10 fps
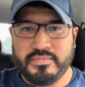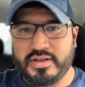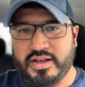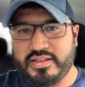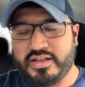
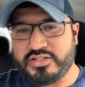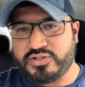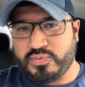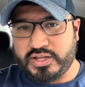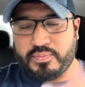And then
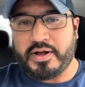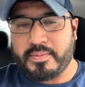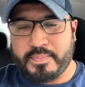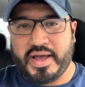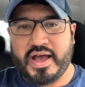so when they brought
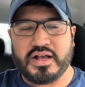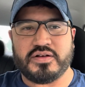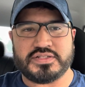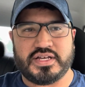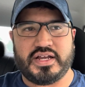them back,
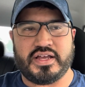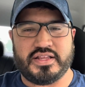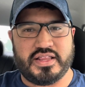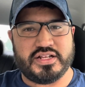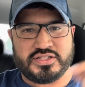I was like,
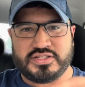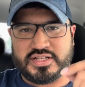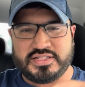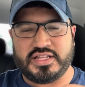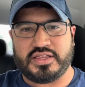and then they
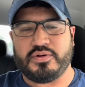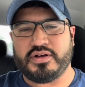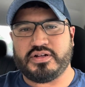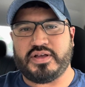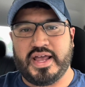said that they were
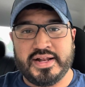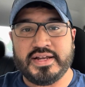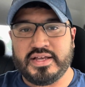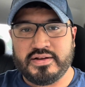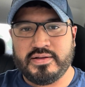going to
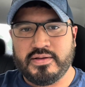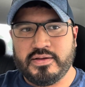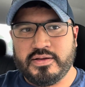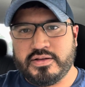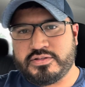end it
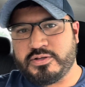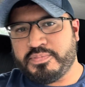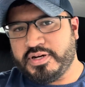to put